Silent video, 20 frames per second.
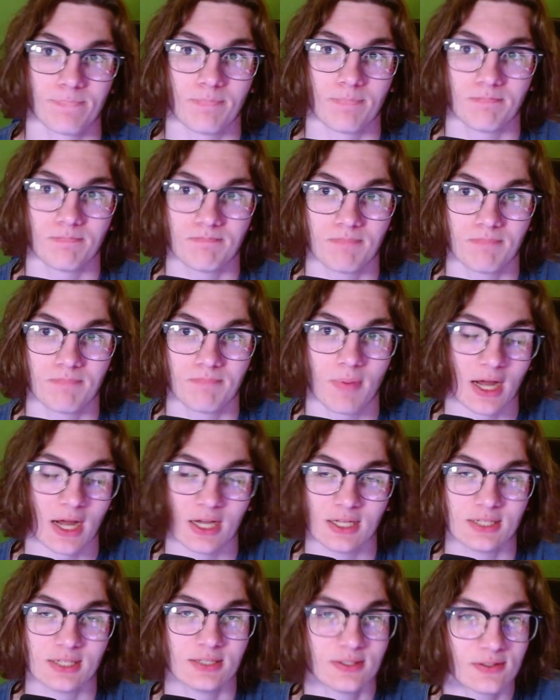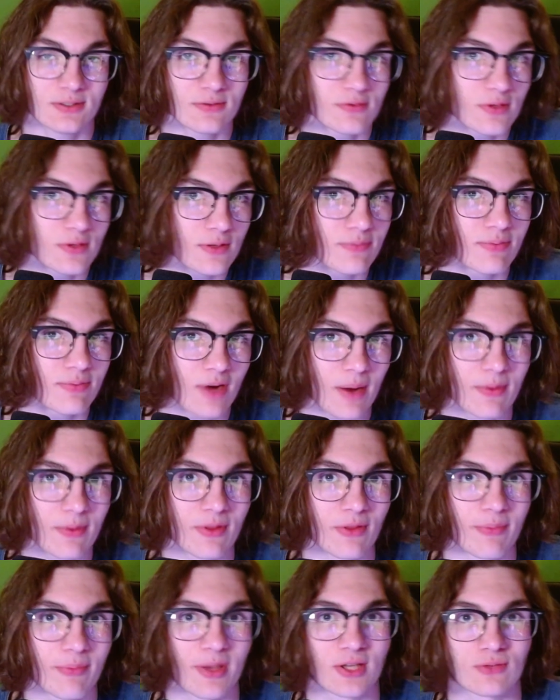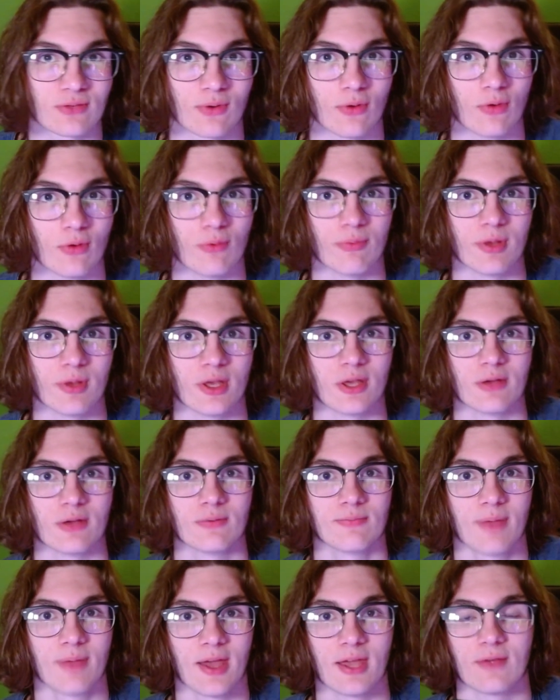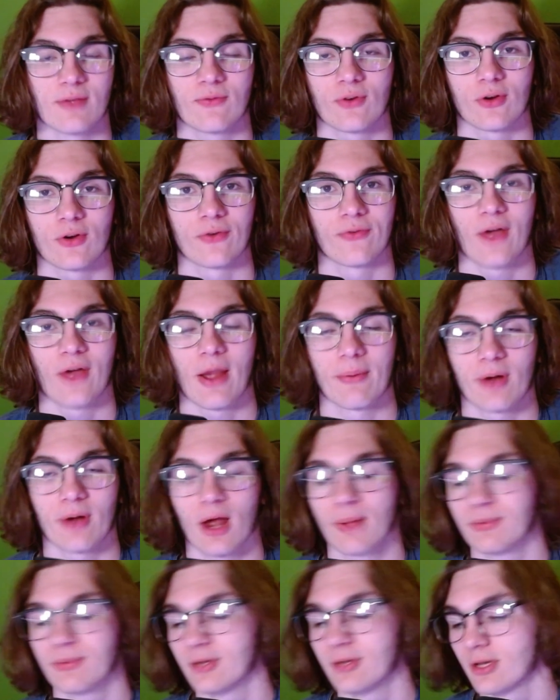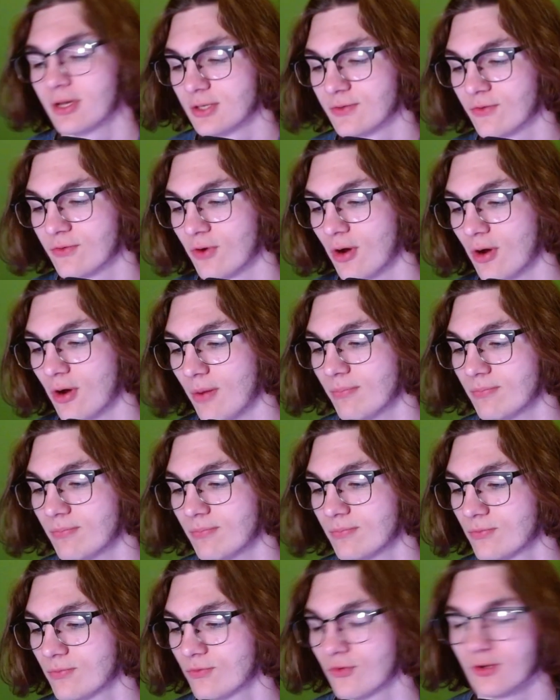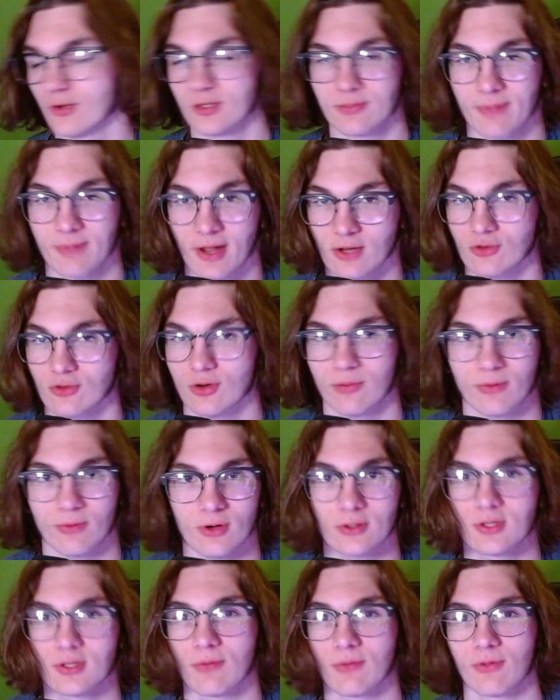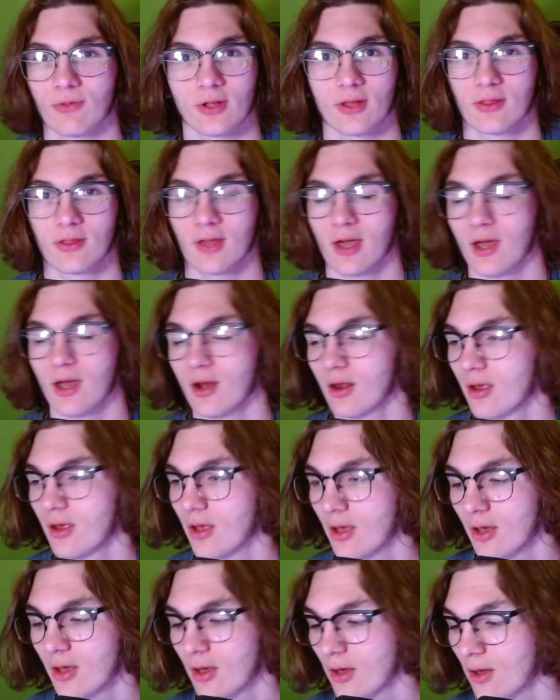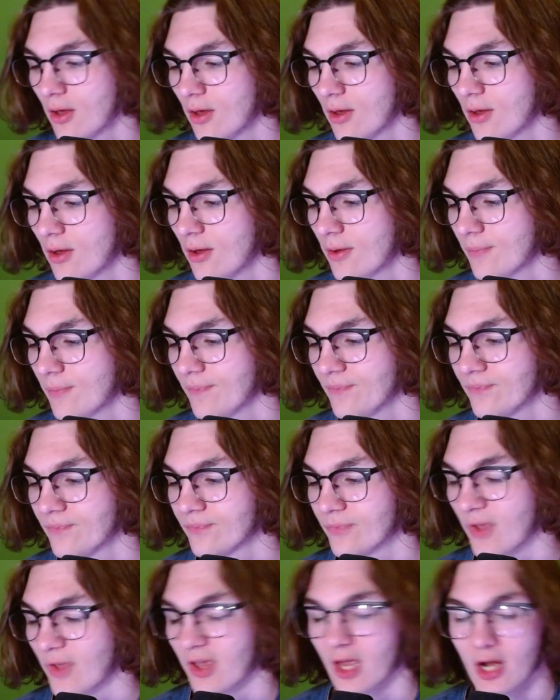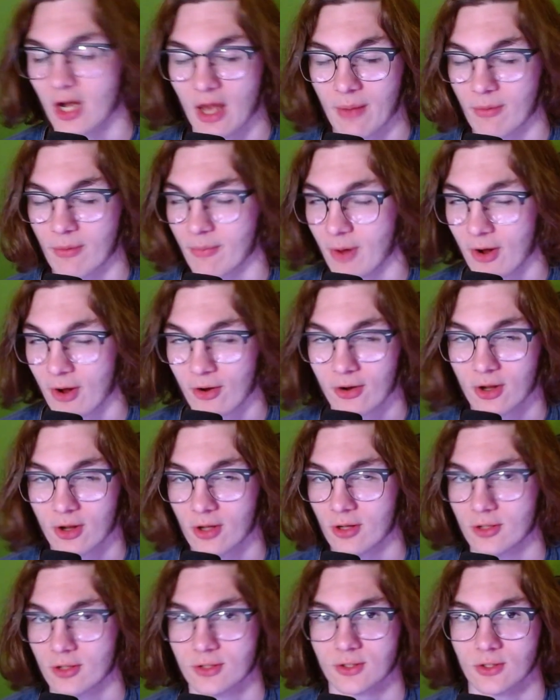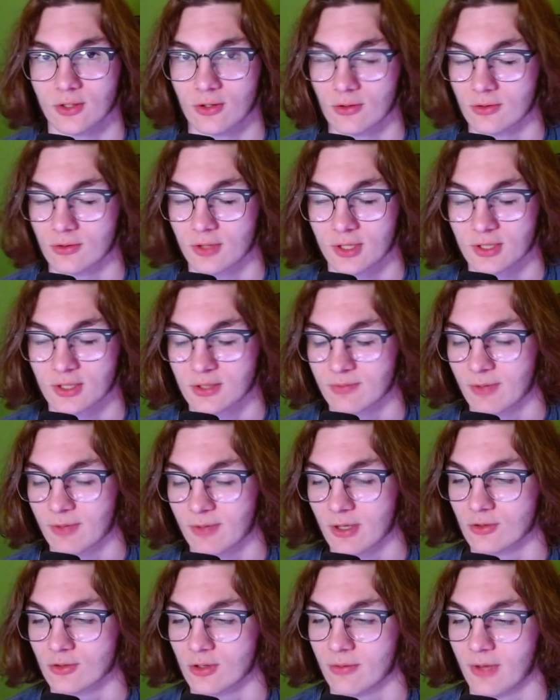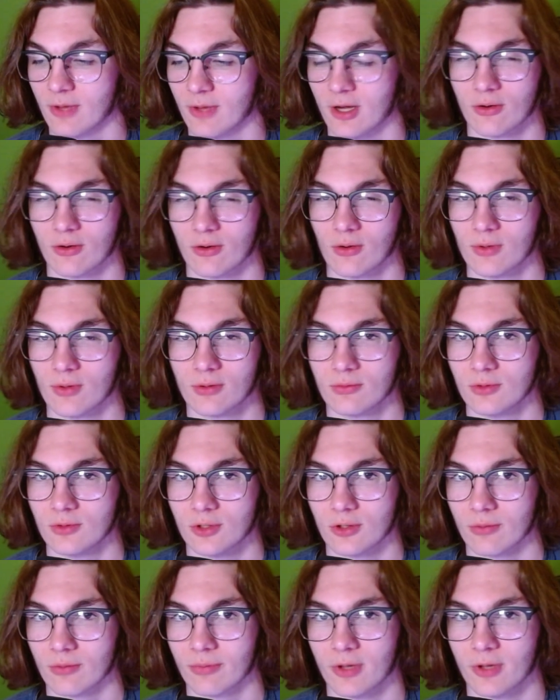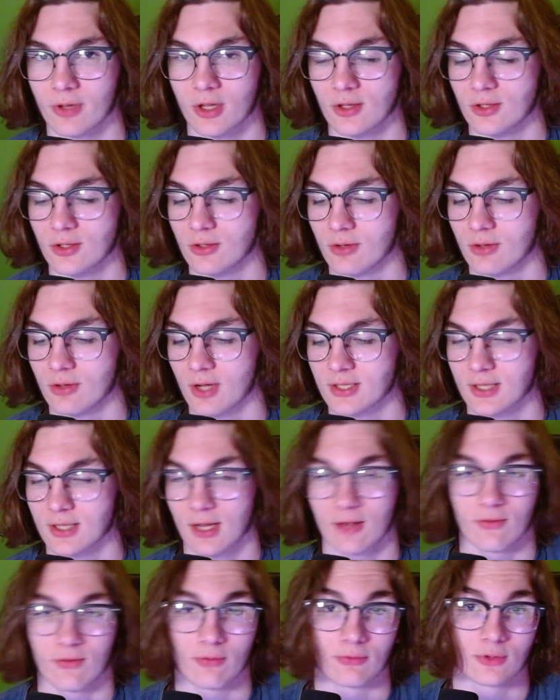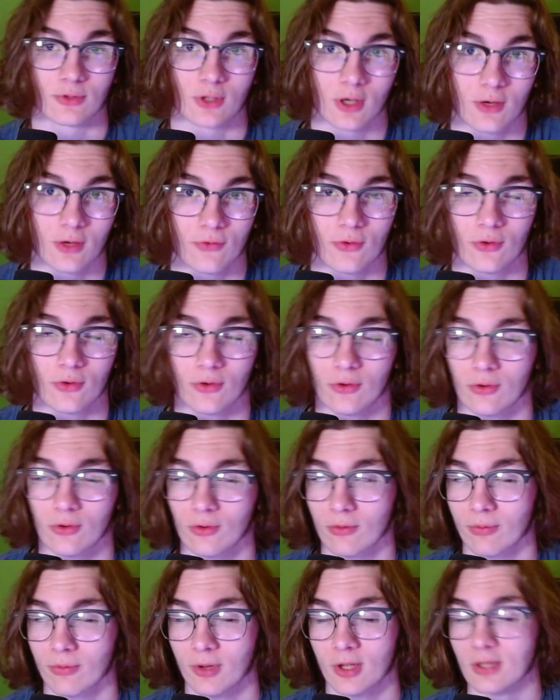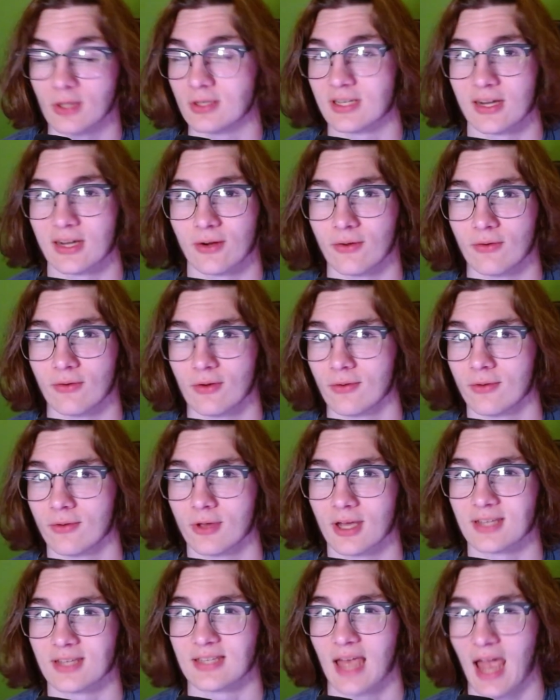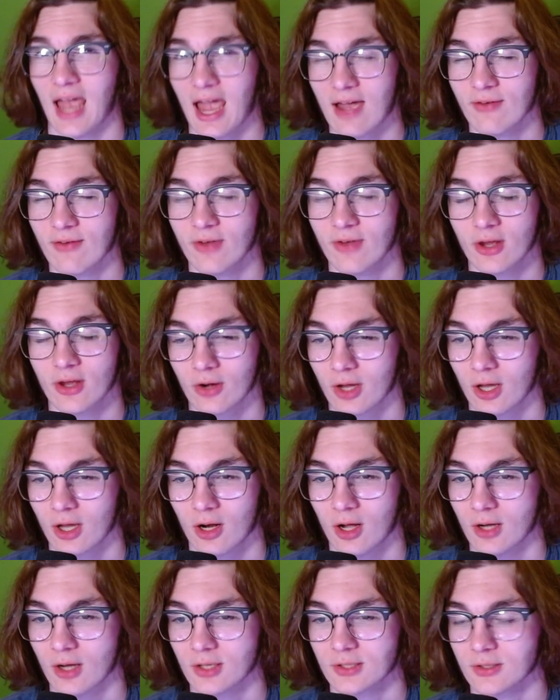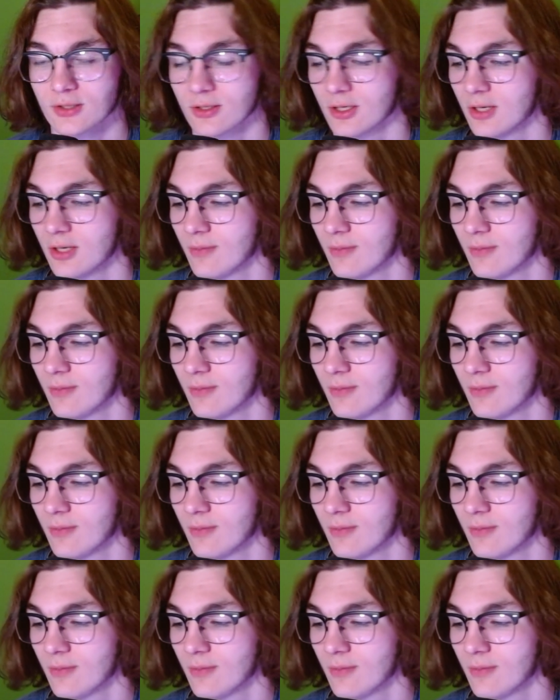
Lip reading: But probably the best one would be paying for fiber optics for Spectrum or something like that. Again, I'm America, so that's Spectrum. I don't know what Europeans you guys have. I'm sorry for you Europeans. I don't even know if you guys have internet, honestly.